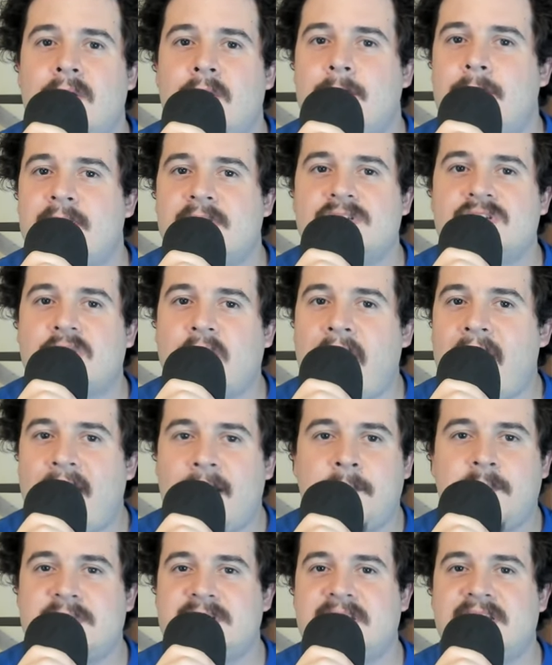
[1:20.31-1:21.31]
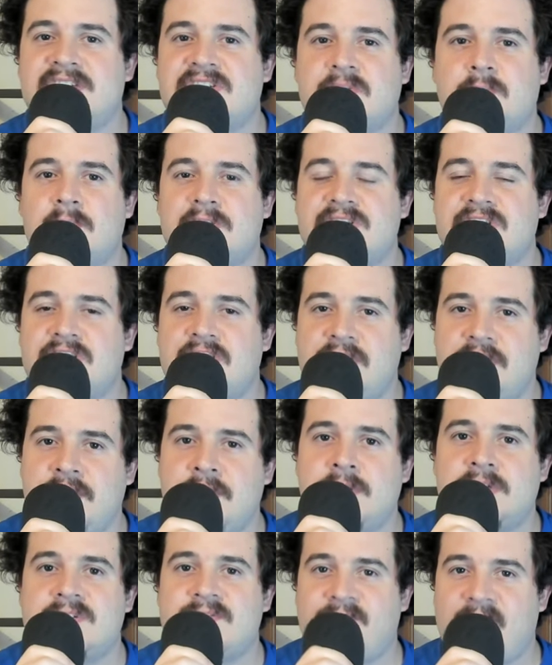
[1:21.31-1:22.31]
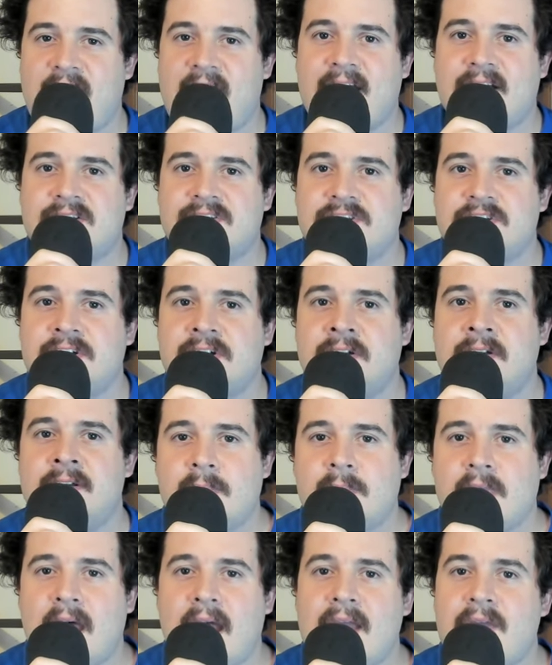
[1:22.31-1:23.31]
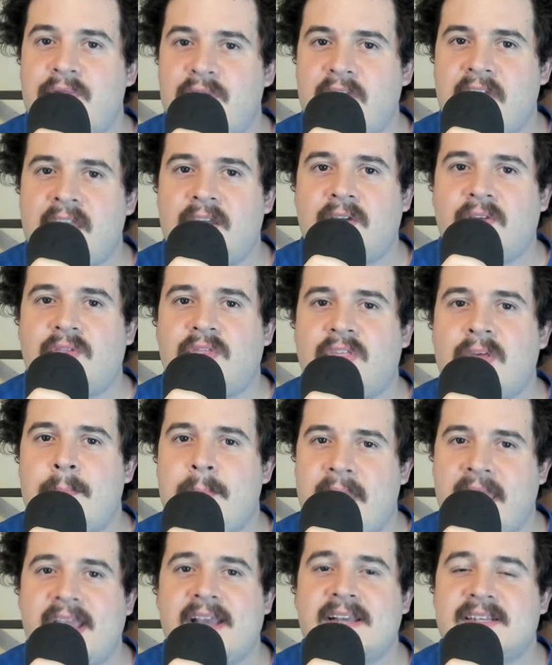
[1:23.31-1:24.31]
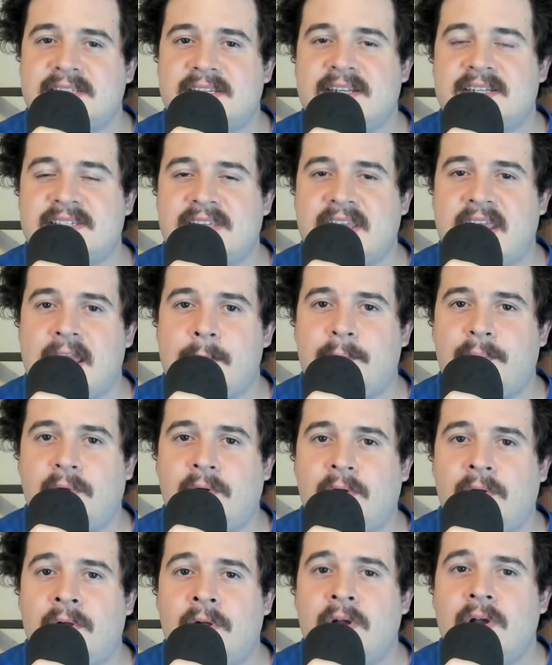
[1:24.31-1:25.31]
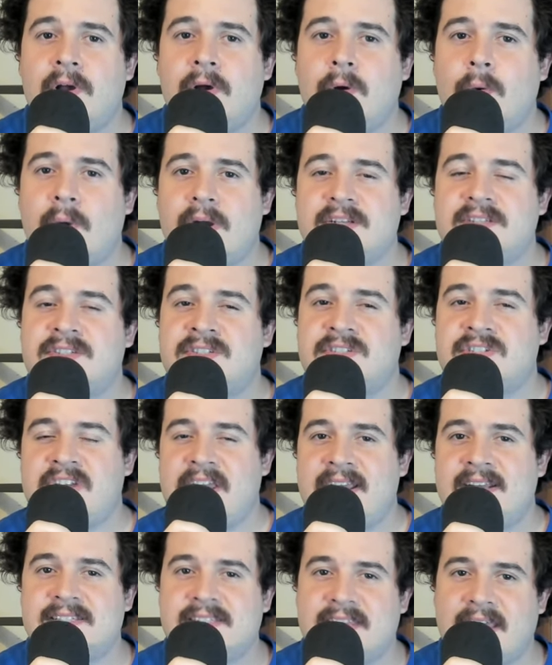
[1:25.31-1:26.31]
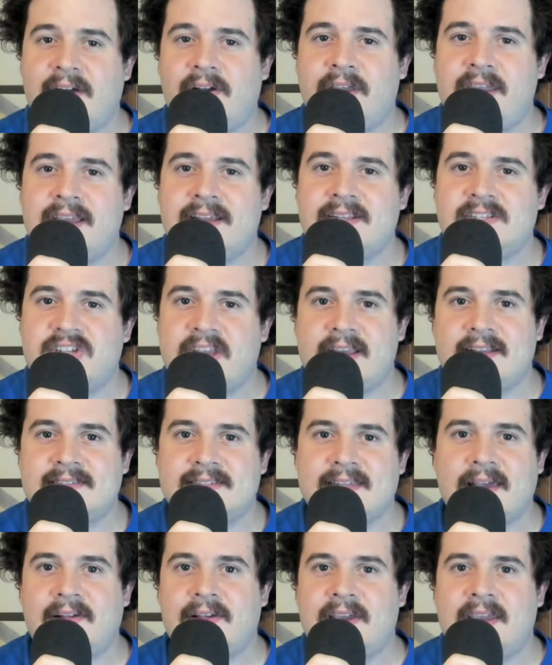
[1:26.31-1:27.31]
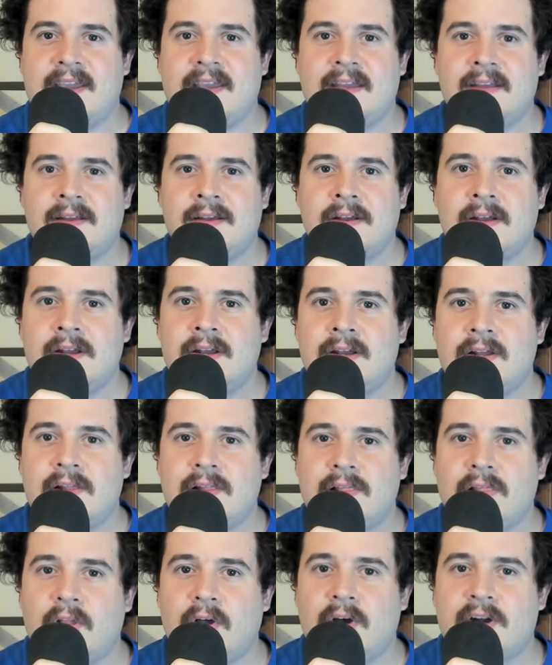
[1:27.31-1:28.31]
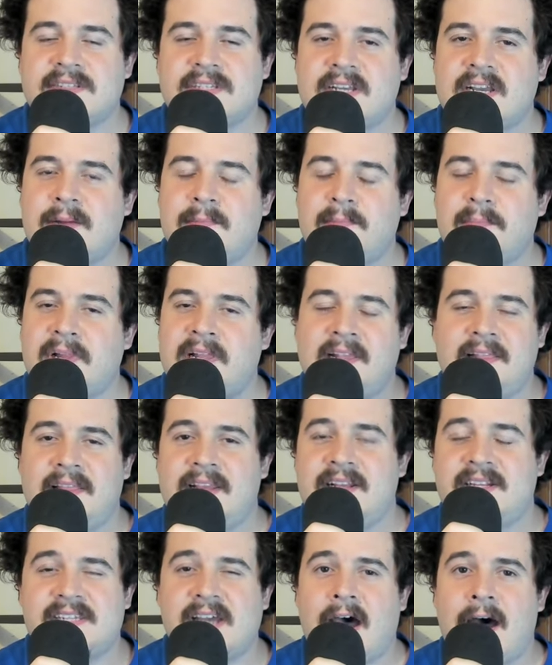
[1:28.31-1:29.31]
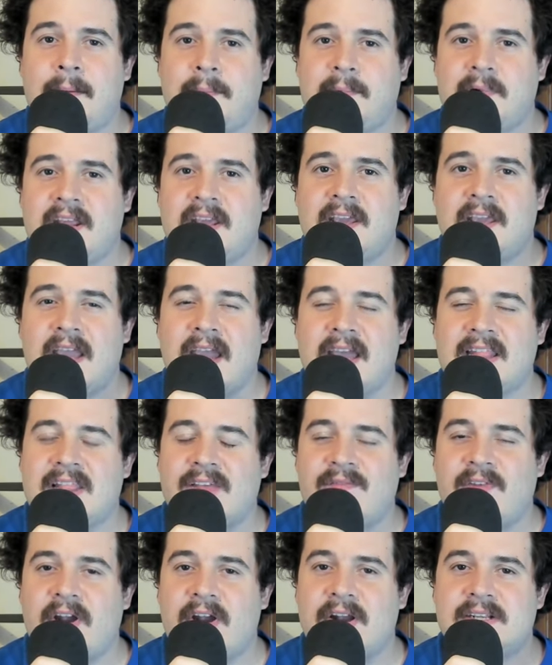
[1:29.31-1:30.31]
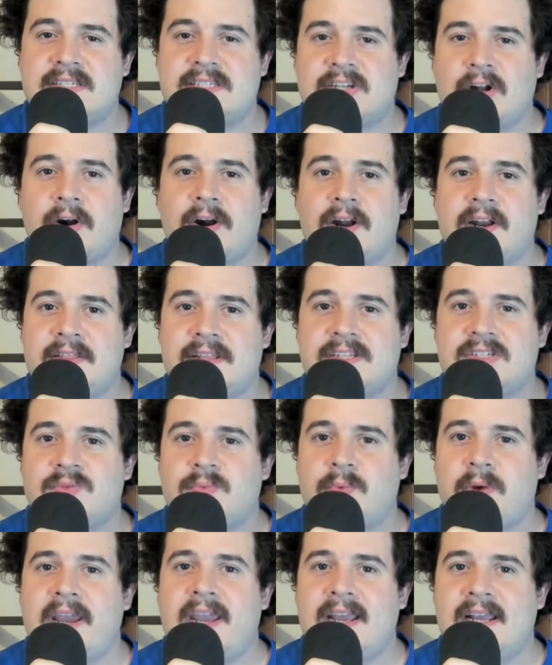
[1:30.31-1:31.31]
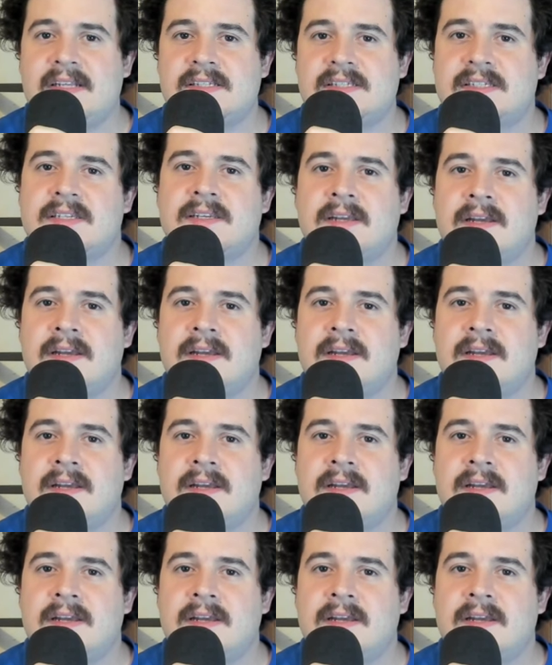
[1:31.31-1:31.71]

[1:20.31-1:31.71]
But track position was a huge factor. I think the biggest example was Chase Elliott. Chase Elliott looked completely dominant at the very start of this race.